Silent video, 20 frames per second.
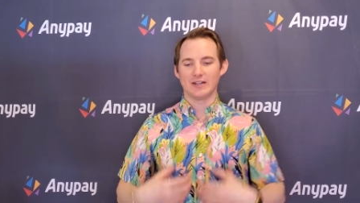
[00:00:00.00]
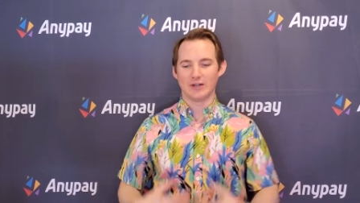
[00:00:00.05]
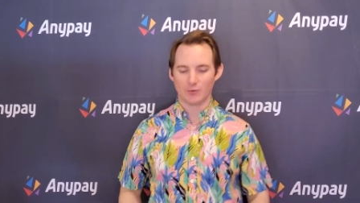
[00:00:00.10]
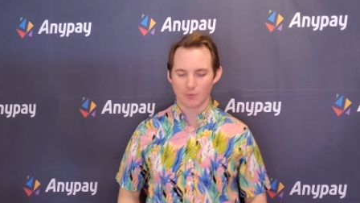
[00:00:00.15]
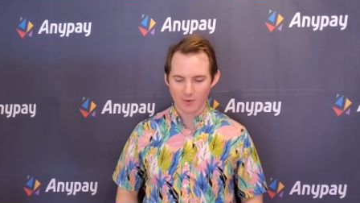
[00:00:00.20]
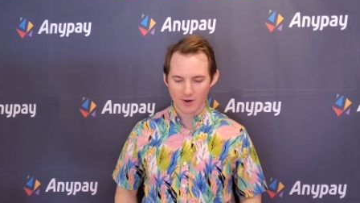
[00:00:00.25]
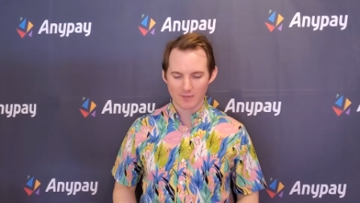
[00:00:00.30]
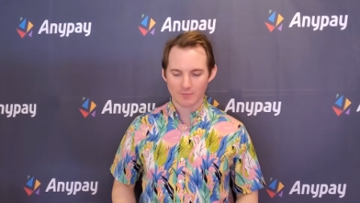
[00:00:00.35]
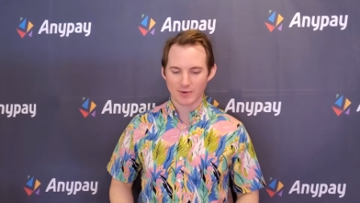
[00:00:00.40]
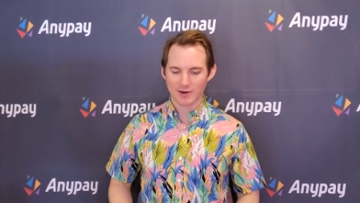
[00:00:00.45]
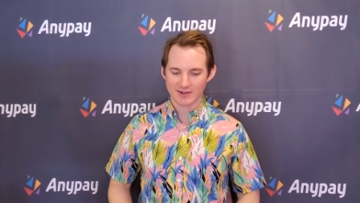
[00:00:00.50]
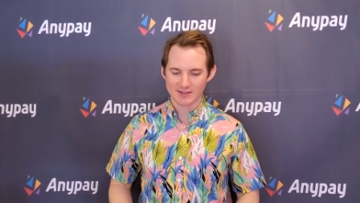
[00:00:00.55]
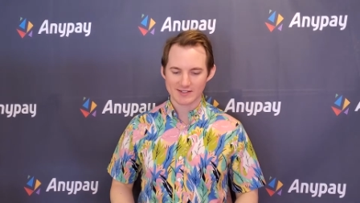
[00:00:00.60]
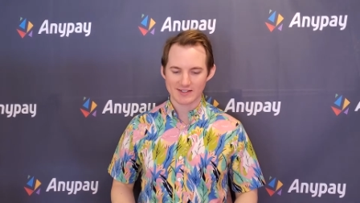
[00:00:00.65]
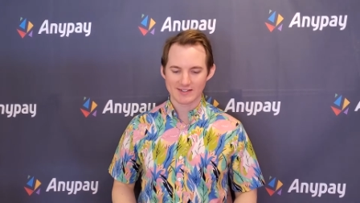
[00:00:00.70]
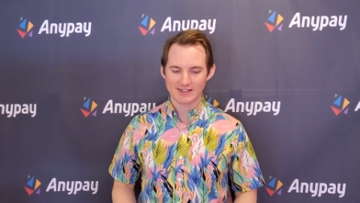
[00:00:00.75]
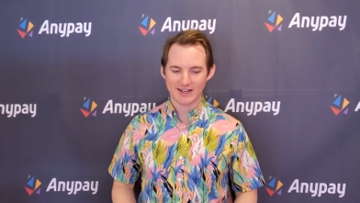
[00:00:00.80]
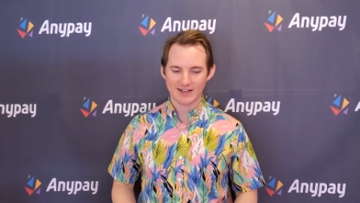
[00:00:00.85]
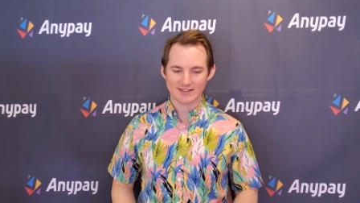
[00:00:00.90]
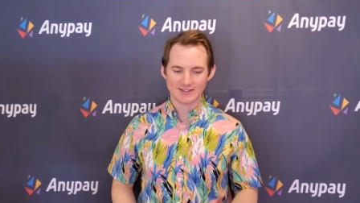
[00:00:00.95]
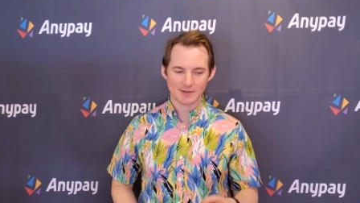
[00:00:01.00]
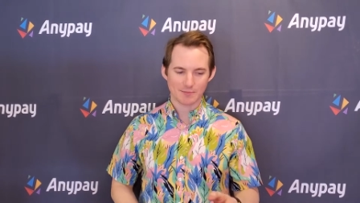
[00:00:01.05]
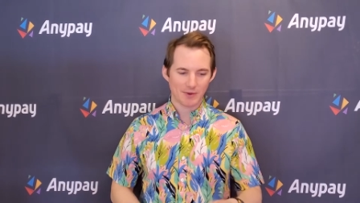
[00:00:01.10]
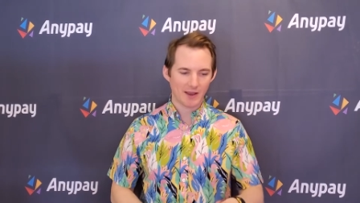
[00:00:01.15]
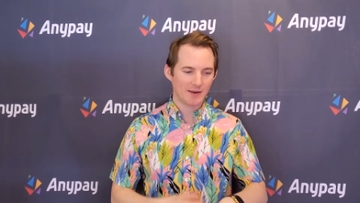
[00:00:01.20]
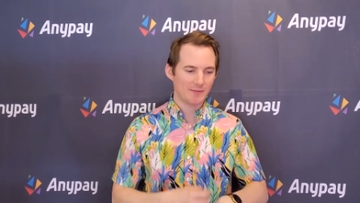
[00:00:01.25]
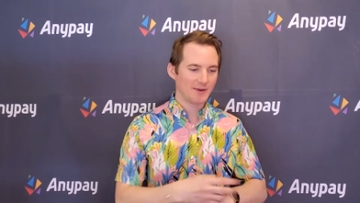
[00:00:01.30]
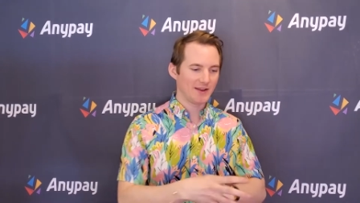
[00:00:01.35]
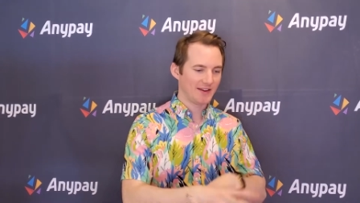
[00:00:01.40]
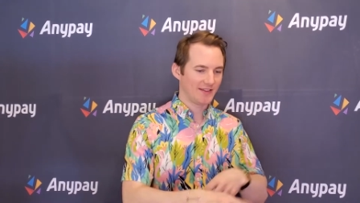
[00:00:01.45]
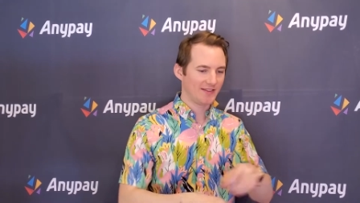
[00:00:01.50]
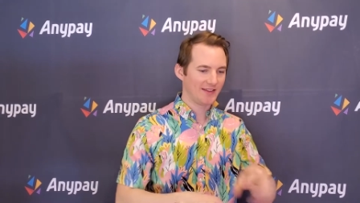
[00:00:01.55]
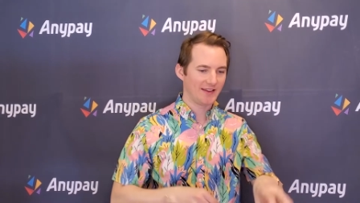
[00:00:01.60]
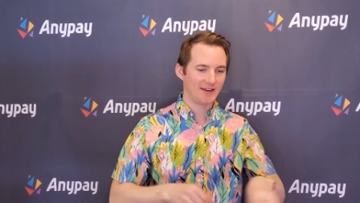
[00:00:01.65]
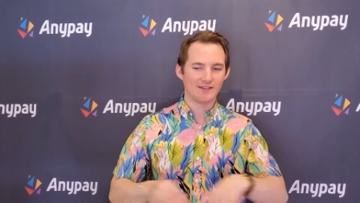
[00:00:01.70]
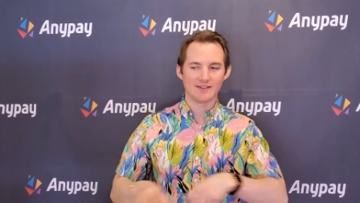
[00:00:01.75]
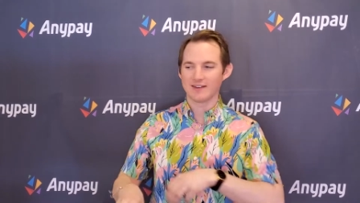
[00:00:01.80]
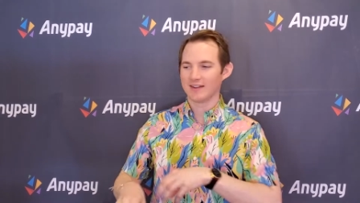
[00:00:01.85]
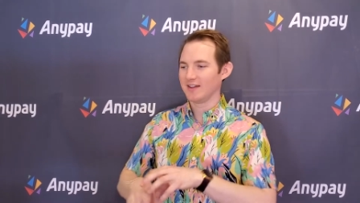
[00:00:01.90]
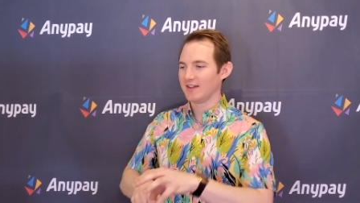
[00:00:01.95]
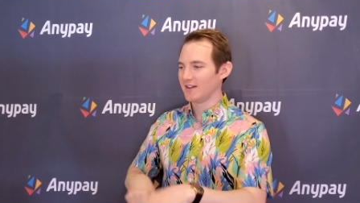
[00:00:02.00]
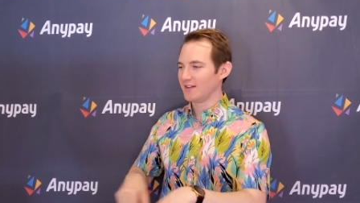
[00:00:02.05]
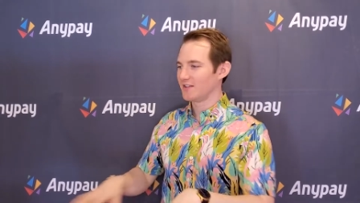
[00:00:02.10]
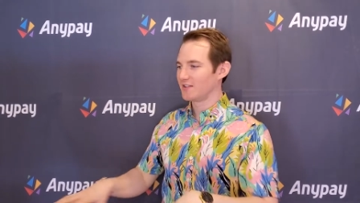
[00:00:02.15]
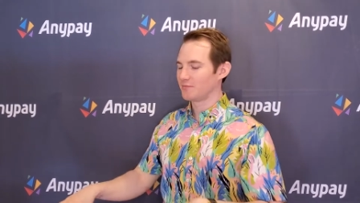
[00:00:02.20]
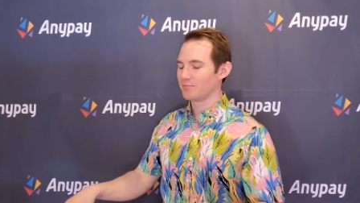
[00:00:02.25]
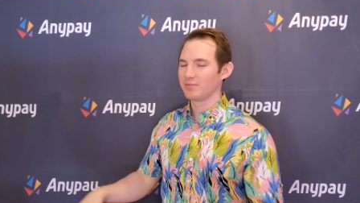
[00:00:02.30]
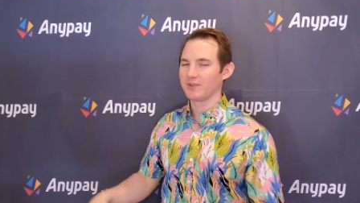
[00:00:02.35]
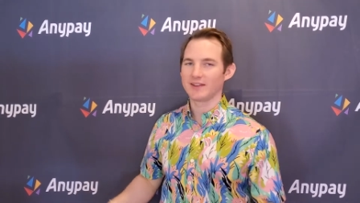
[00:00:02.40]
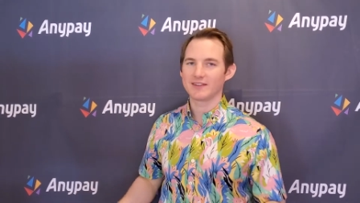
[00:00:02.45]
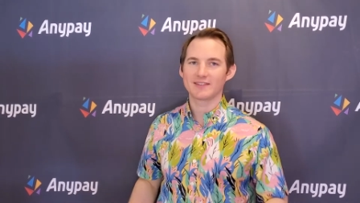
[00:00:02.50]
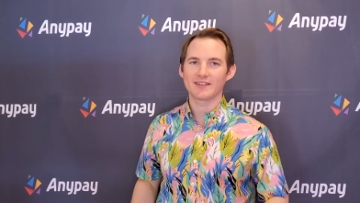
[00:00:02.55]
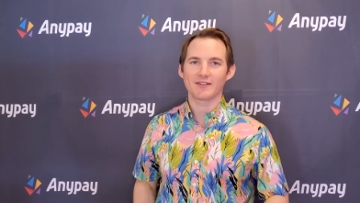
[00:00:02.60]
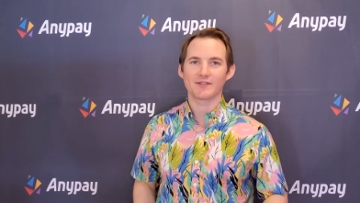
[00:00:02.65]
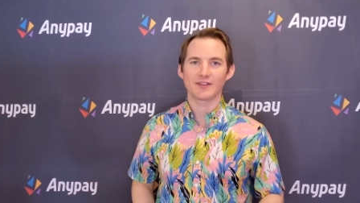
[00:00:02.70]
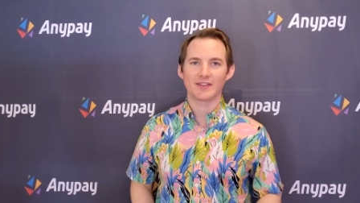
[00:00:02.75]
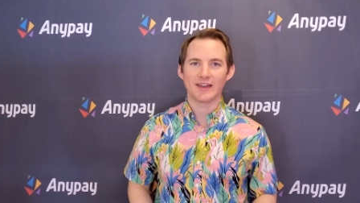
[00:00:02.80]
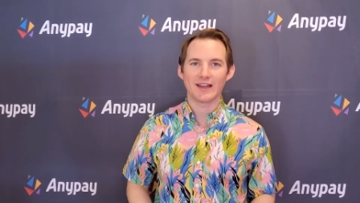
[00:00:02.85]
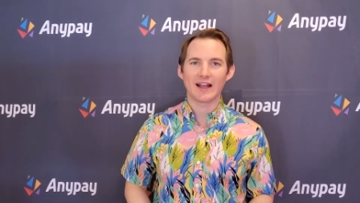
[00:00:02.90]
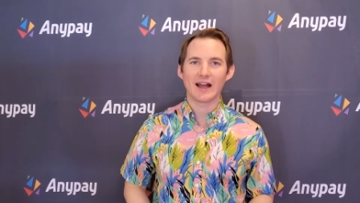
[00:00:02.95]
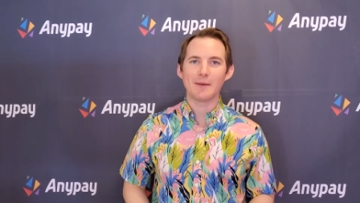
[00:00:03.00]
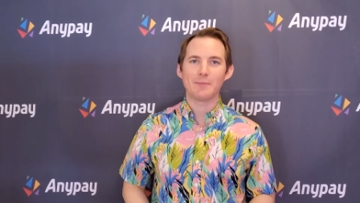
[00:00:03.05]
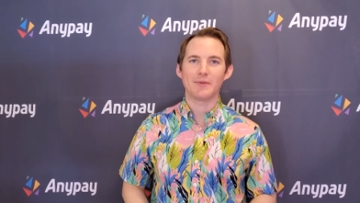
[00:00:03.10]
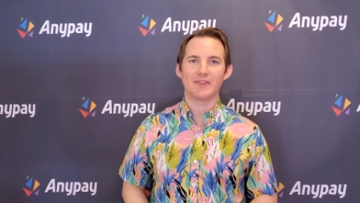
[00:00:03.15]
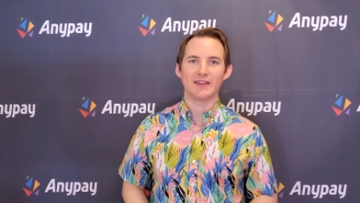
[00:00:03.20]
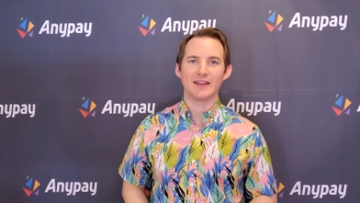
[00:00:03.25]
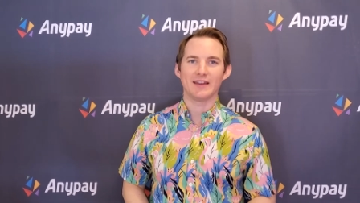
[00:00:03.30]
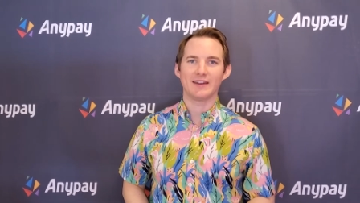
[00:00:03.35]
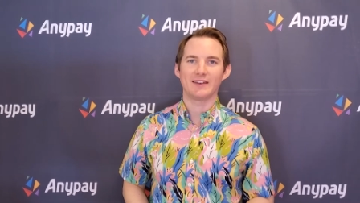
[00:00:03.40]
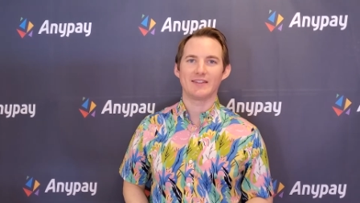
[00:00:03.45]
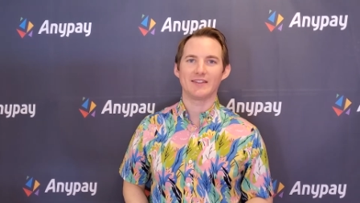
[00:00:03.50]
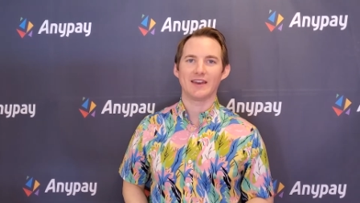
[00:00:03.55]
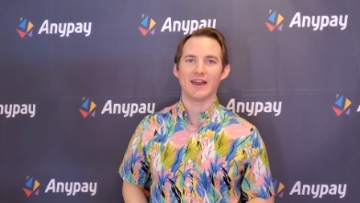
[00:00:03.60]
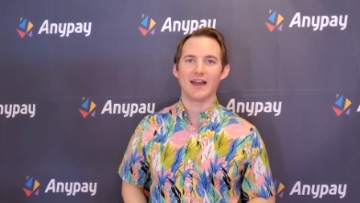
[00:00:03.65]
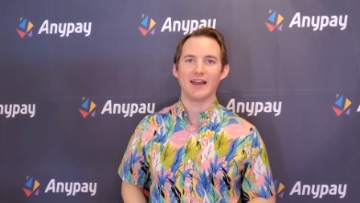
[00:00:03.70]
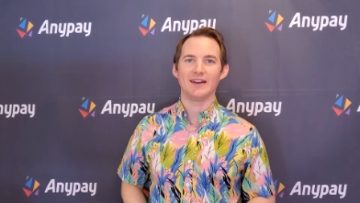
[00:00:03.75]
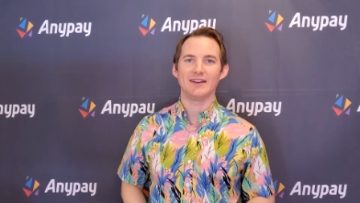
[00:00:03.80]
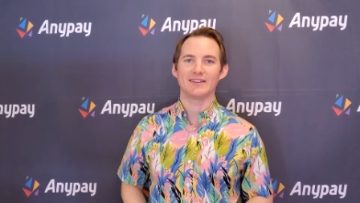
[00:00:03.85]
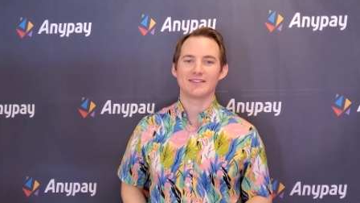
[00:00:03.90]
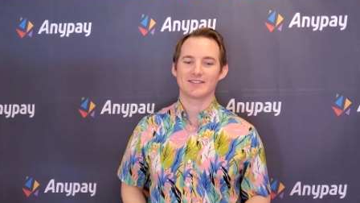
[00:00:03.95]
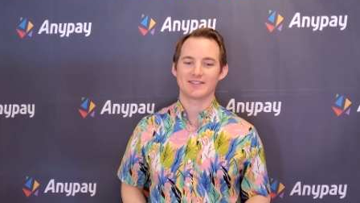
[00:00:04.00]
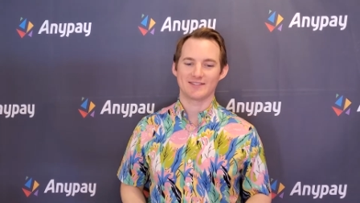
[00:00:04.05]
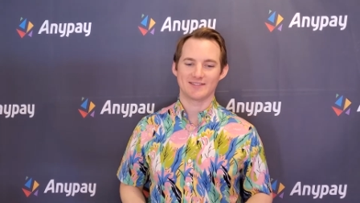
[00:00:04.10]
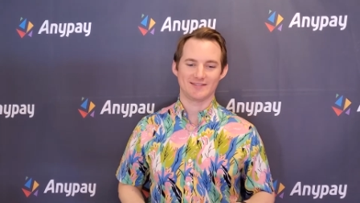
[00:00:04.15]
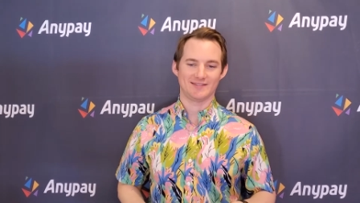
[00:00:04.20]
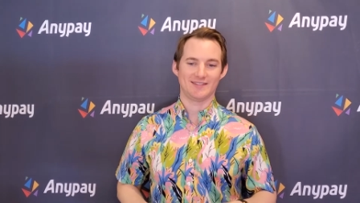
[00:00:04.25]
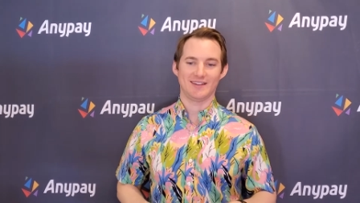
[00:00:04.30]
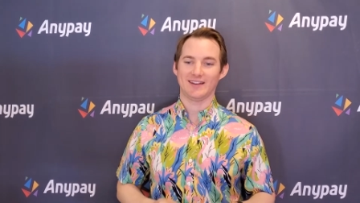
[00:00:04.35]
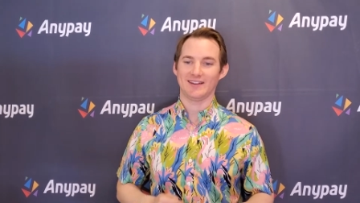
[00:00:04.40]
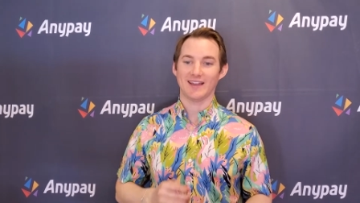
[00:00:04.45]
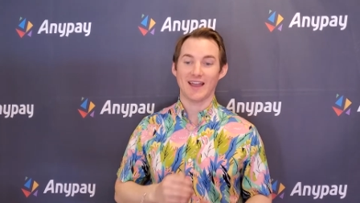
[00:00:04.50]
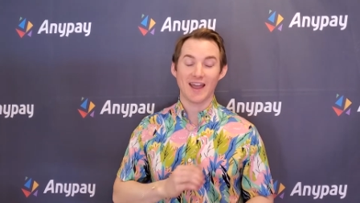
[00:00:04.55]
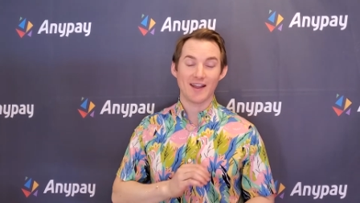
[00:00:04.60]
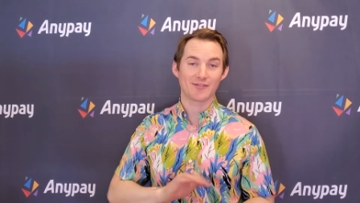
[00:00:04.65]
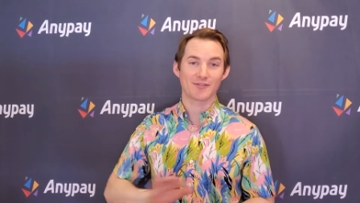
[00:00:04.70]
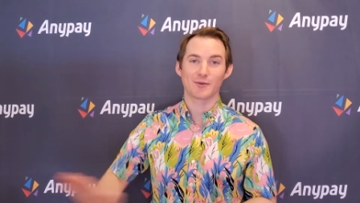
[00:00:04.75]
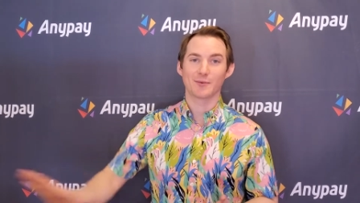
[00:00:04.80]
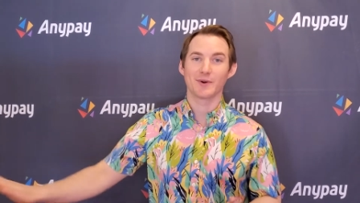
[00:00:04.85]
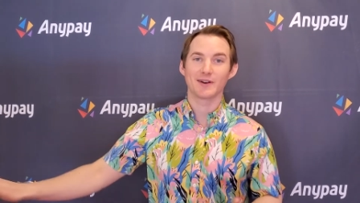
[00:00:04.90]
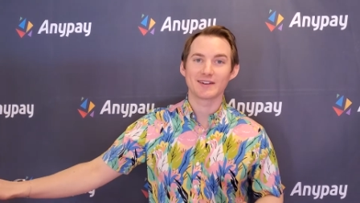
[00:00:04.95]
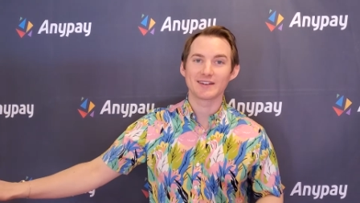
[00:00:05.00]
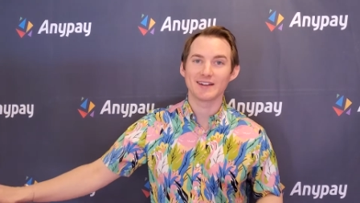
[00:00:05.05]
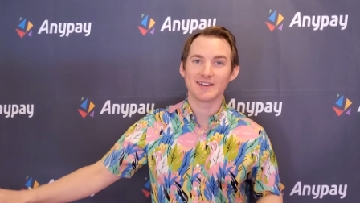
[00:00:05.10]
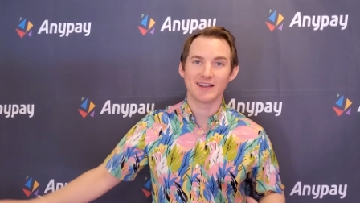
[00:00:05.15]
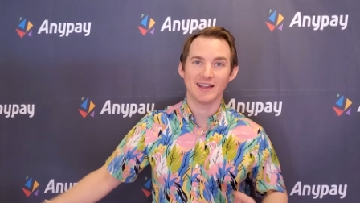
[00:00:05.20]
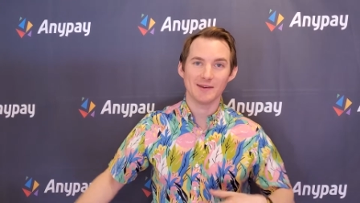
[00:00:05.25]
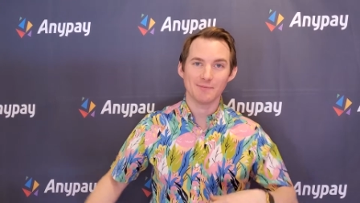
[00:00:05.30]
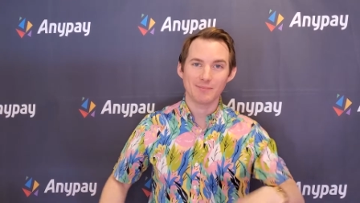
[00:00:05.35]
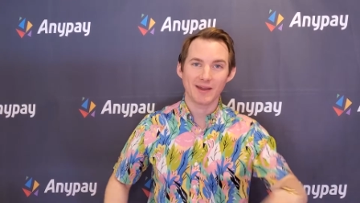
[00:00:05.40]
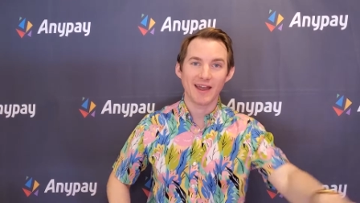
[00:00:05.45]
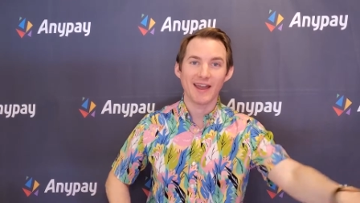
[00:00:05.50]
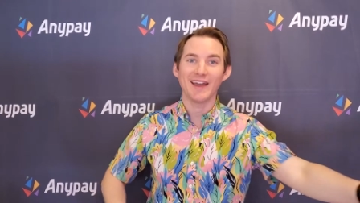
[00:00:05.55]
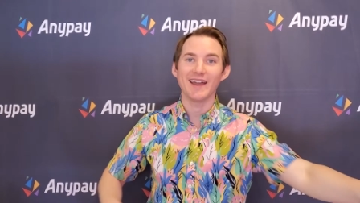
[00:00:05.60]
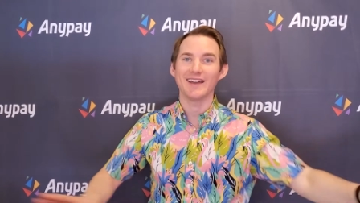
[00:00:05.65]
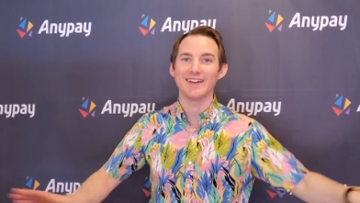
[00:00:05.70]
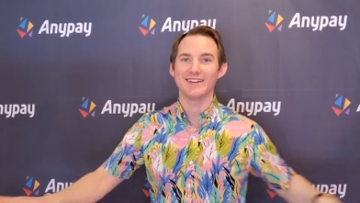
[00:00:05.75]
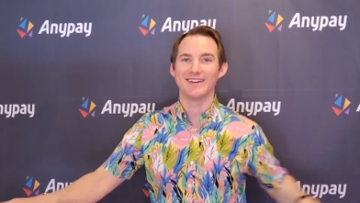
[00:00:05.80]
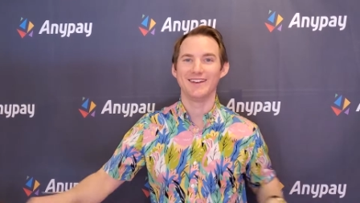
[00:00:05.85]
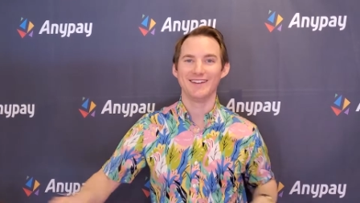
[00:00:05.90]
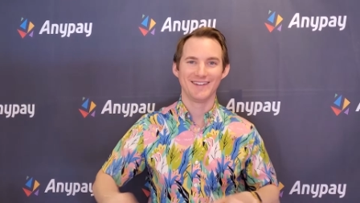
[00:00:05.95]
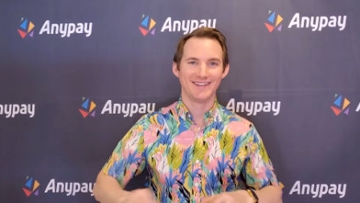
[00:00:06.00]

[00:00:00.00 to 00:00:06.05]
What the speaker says: one person takes the payment and then splits everything up at the end of the night, it's like everyone can get paid